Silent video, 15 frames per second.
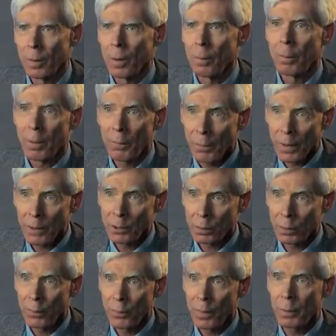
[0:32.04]
But
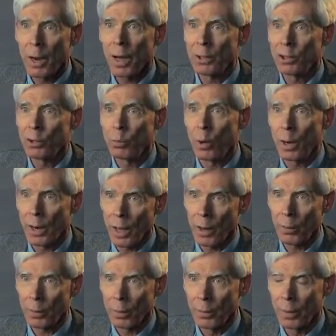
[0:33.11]
eventually Fibonacci won
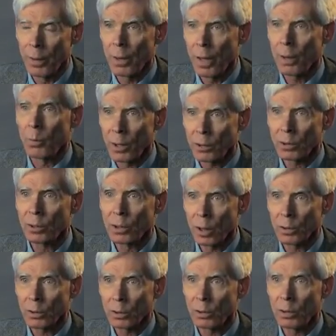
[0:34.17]
out, and Western
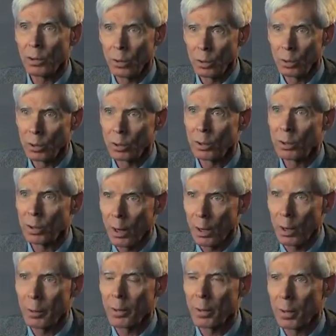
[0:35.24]
culture uses
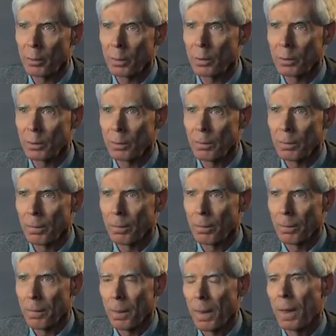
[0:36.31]
Arabic numbers.
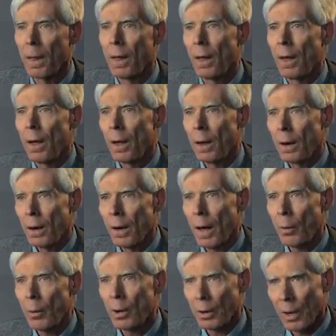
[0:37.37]

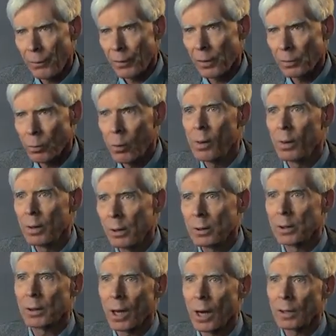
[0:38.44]
Now, what it left us with is
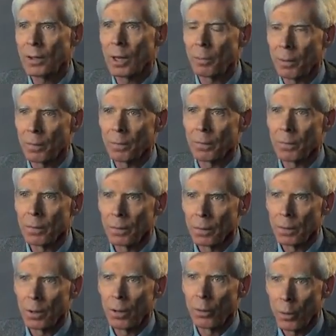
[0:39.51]
this concept of
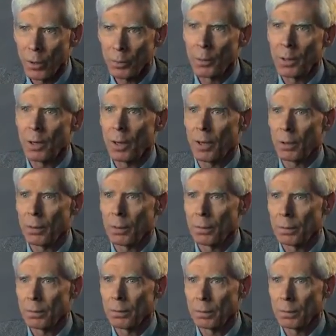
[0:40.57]
arithmetic.
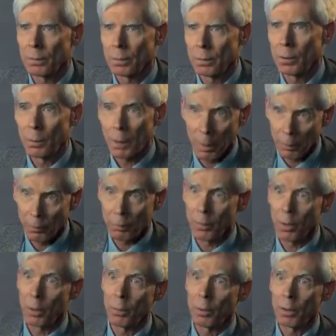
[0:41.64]
You're probably
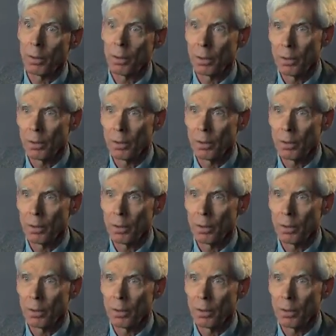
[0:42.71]
familiar with it.